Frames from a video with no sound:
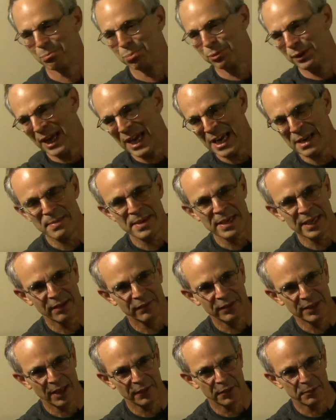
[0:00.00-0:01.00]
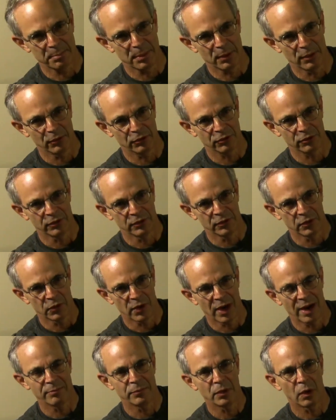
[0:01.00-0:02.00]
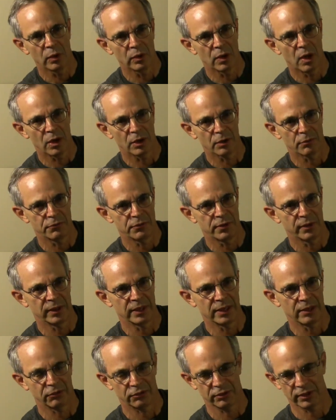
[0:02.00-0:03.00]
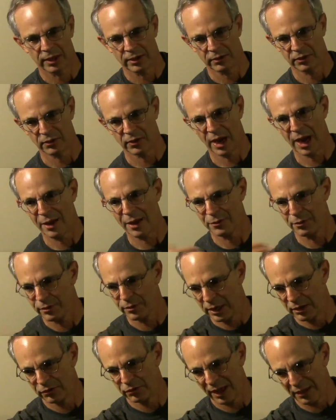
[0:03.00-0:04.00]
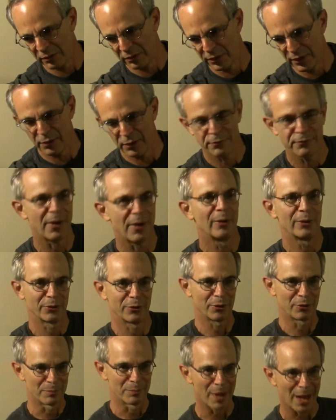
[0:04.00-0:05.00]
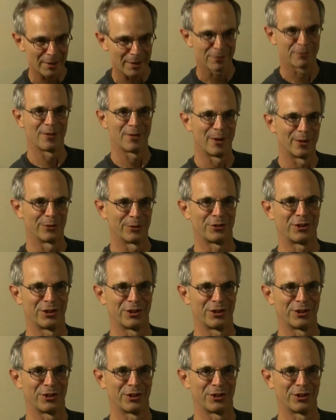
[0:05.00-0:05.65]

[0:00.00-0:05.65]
blaming of the other person, or I'm no longer feeling it's like it's either their fault or my fault.